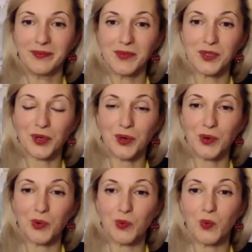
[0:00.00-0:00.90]

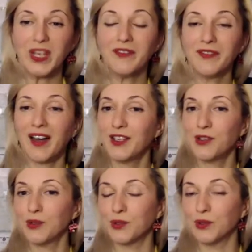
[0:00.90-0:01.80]
So we
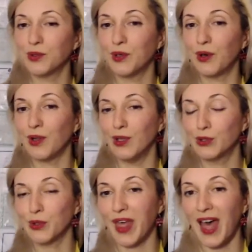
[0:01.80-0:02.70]
invite you all
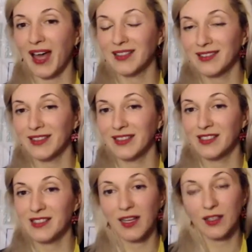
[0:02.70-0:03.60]
to that,
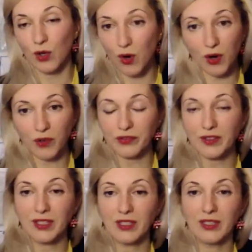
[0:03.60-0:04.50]
instead of
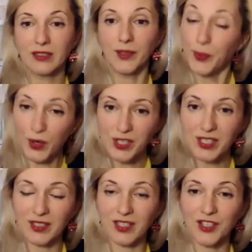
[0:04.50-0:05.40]
the
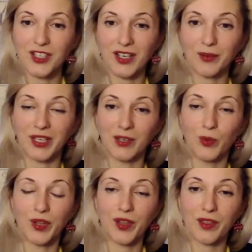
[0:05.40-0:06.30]
personal sharing
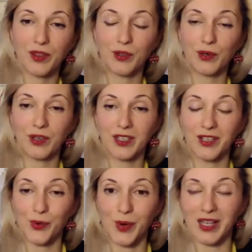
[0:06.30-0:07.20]
with your
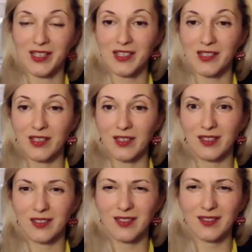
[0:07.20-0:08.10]
dear ones,
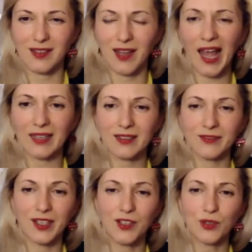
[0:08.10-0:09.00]
because that
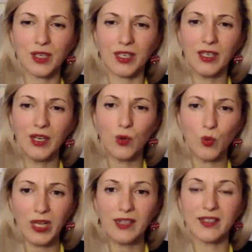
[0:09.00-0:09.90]
eventually
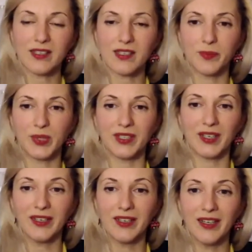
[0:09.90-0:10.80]
will
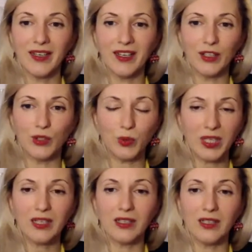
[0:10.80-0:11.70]
disappear. You
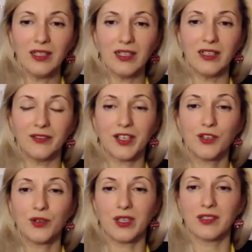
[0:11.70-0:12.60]
will
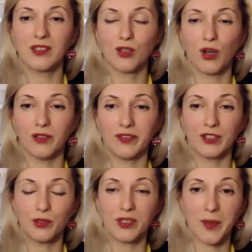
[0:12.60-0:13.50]
eventually dissolve
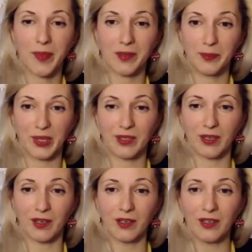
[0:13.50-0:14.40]
into something
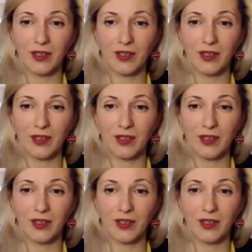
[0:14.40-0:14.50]
bigger,